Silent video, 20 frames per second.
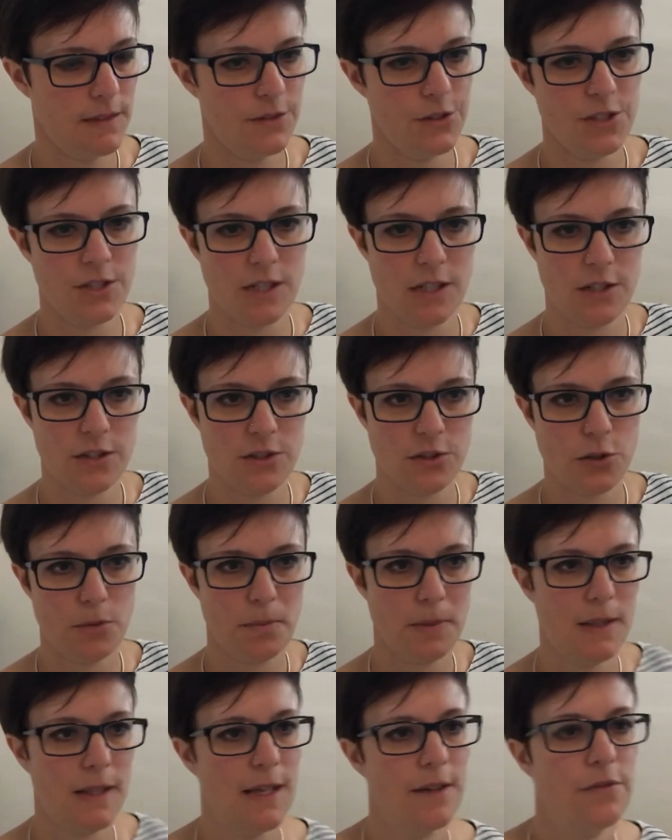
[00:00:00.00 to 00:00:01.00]
just going to
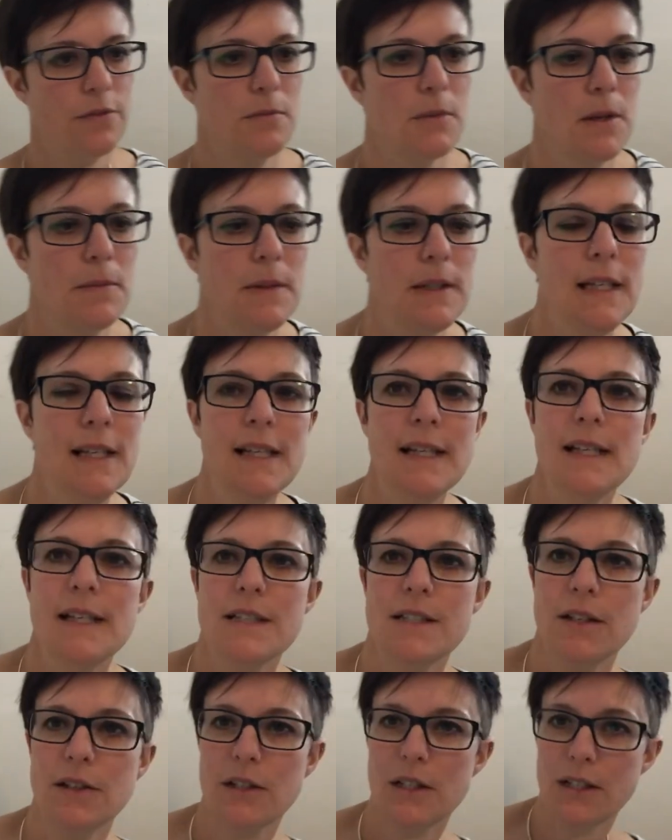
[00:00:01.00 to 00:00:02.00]
stop it there for a moment.
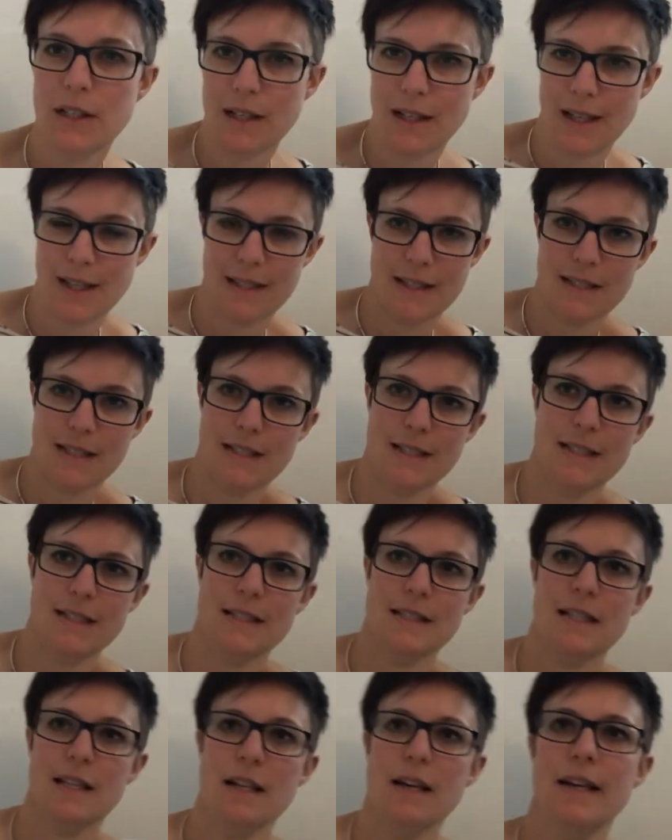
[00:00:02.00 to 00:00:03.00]
So can you hear there's a
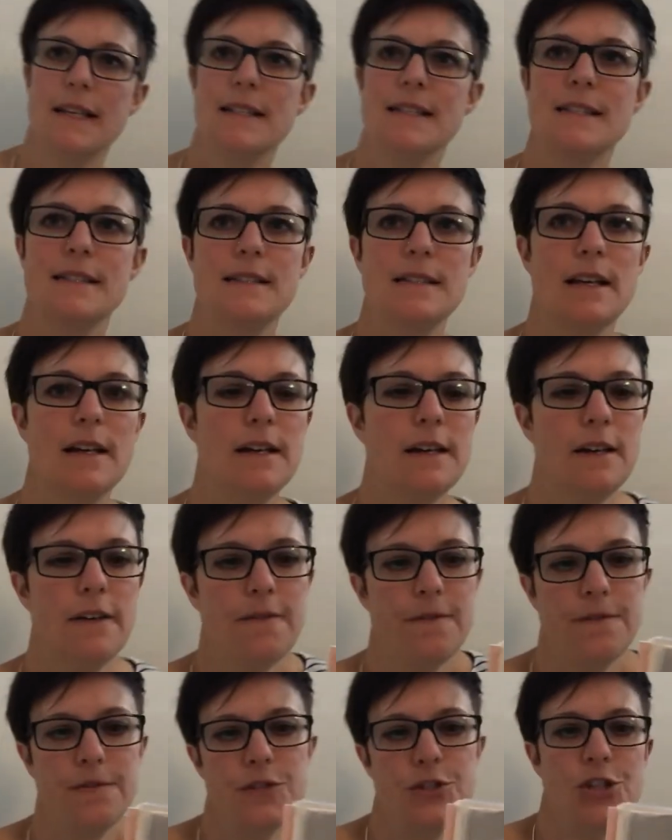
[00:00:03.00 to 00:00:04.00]
slight uh,
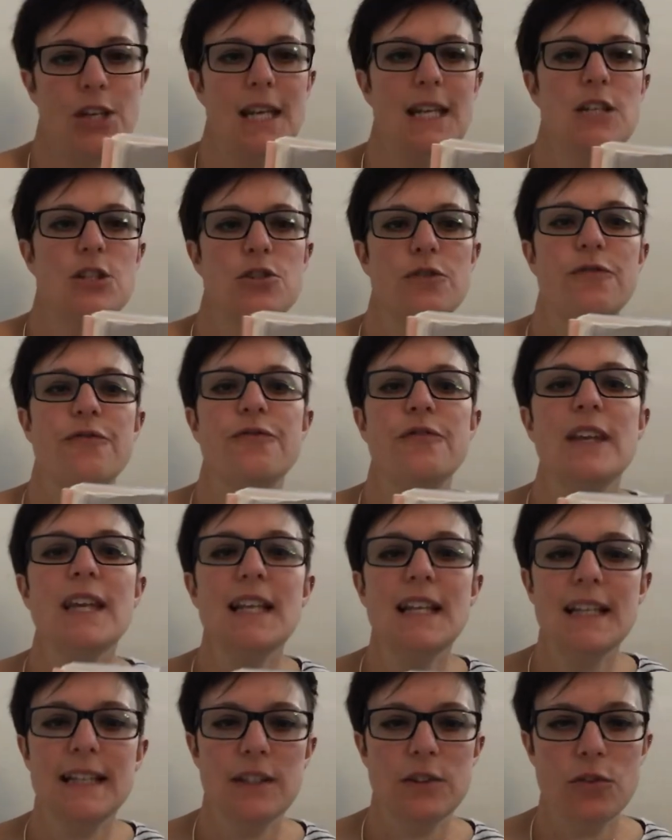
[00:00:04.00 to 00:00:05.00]
change of
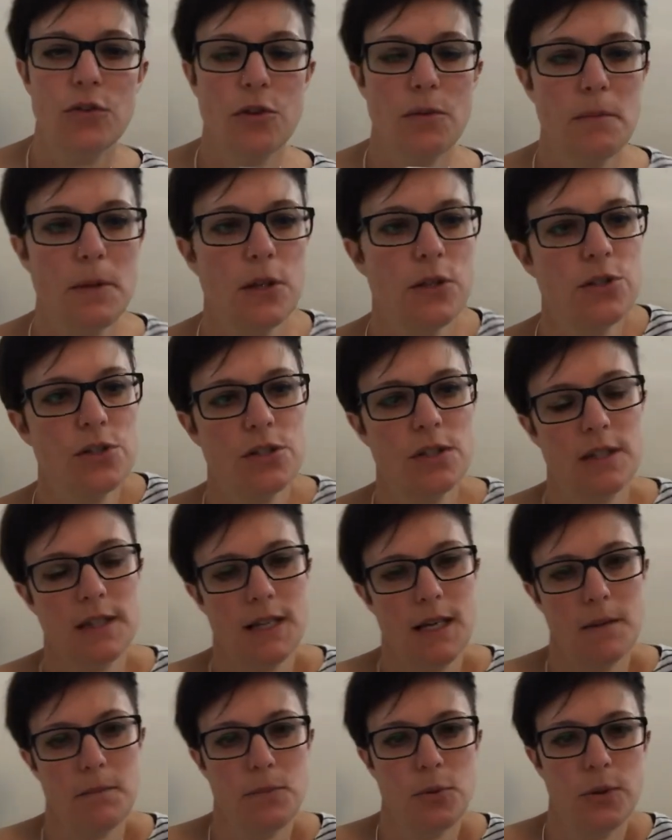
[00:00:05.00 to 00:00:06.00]
feeling or emotion at
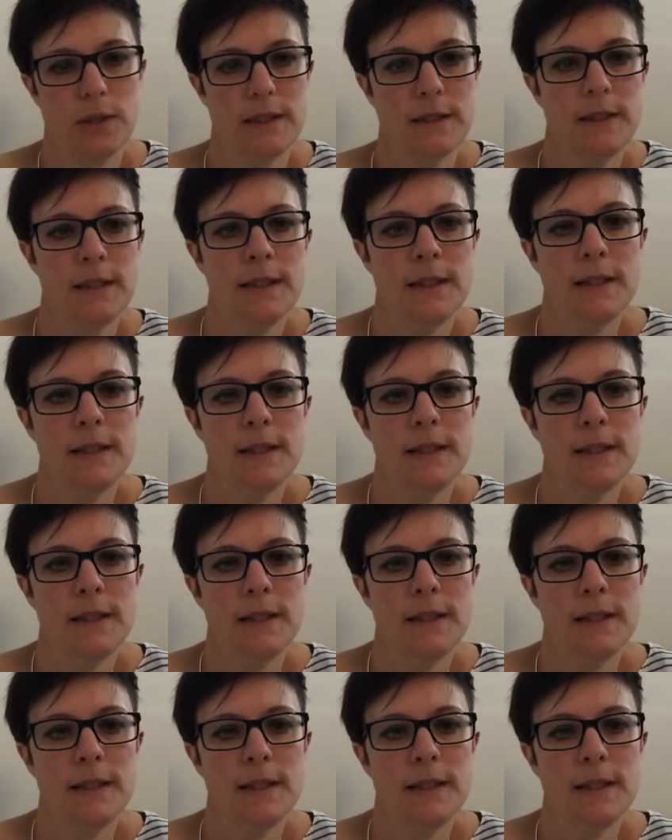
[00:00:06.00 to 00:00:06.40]
that point.